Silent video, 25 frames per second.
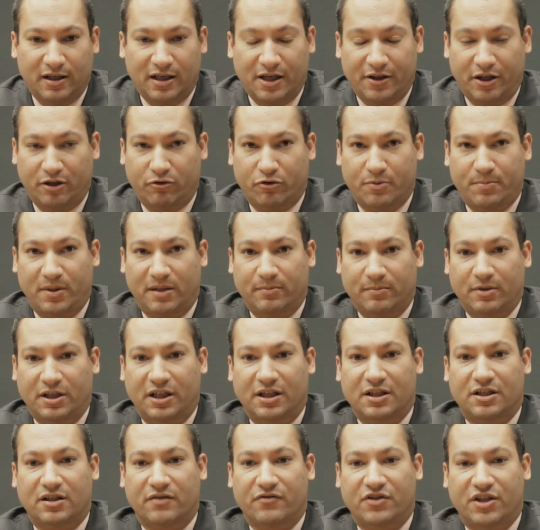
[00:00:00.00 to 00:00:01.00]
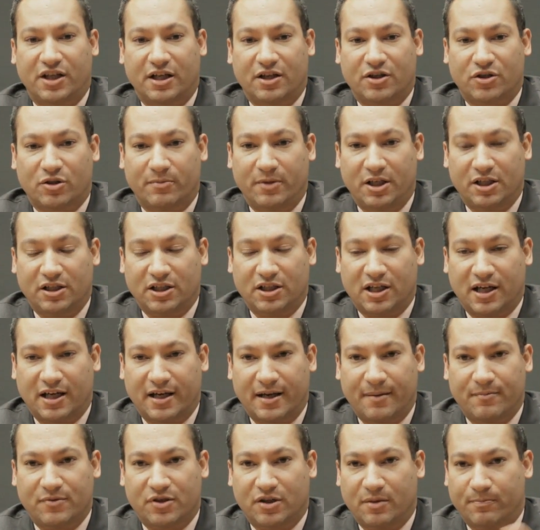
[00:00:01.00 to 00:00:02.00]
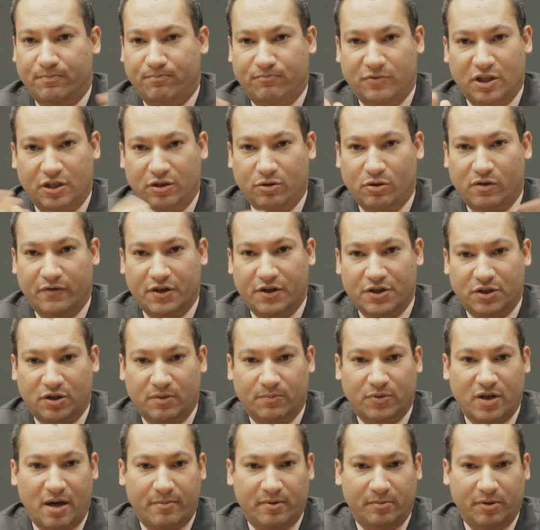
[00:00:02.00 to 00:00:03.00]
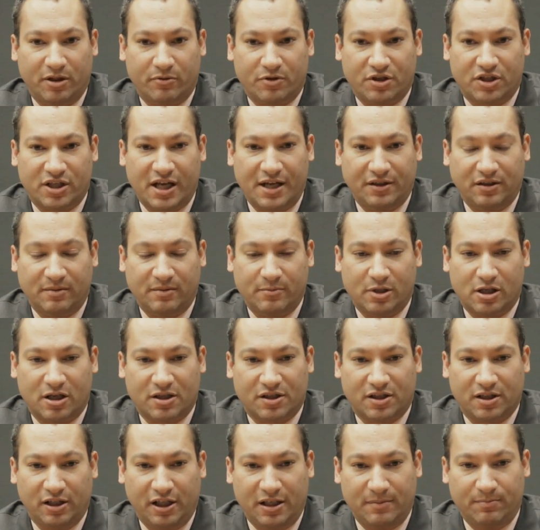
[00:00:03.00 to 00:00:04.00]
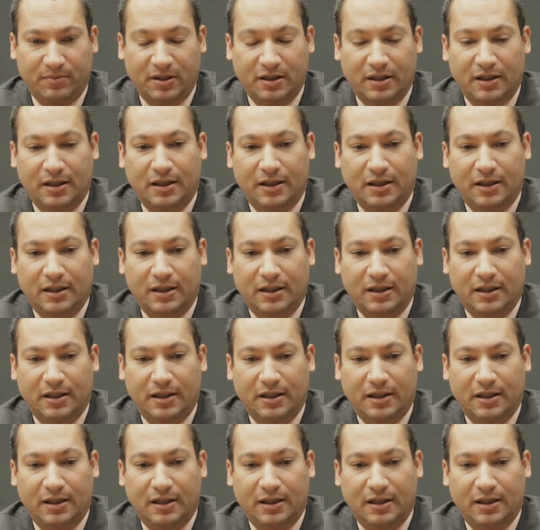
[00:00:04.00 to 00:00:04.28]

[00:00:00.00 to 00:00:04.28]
I think the Republicans have said it so many times that the two of us could probably recite them in our sleep.